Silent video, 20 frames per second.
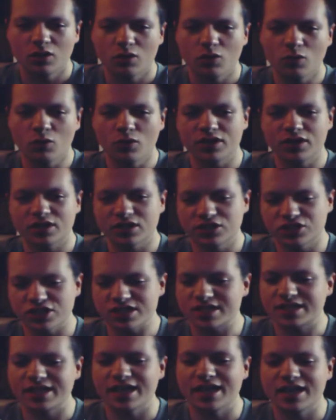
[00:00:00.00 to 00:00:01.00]
or you can
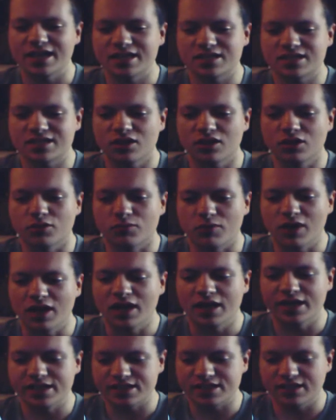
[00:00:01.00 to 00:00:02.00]
just cast
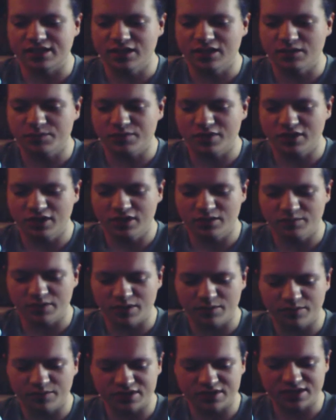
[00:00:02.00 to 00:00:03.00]
Arise on that party
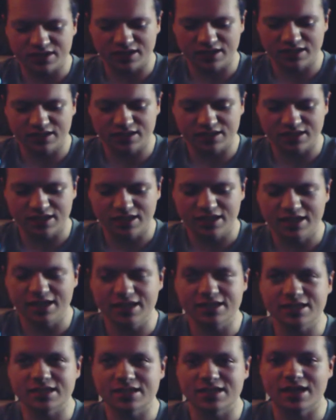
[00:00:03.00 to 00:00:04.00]
member, since he
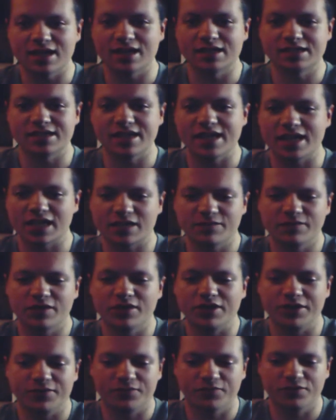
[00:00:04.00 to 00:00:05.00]
does not attack
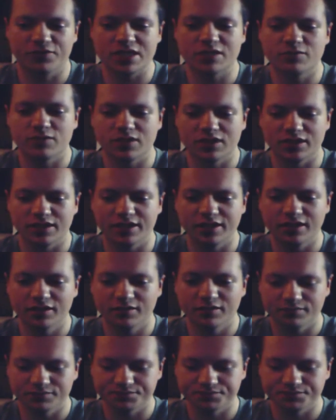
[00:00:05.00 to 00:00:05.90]
very frequently.